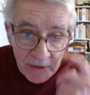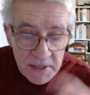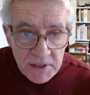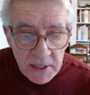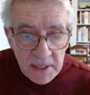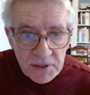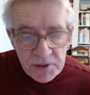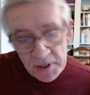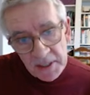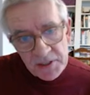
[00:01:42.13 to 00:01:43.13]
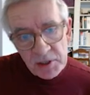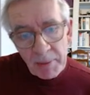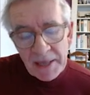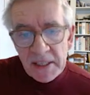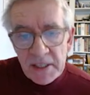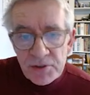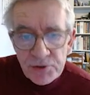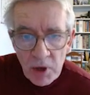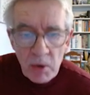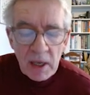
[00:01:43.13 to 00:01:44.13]
this is that his schematic is
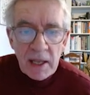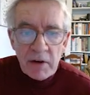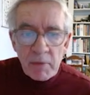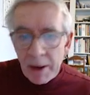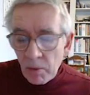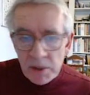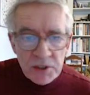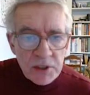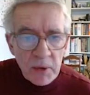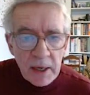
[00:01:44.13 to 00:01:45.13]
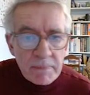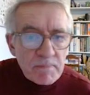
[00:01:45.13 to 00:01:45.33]
so clear about what he's doing.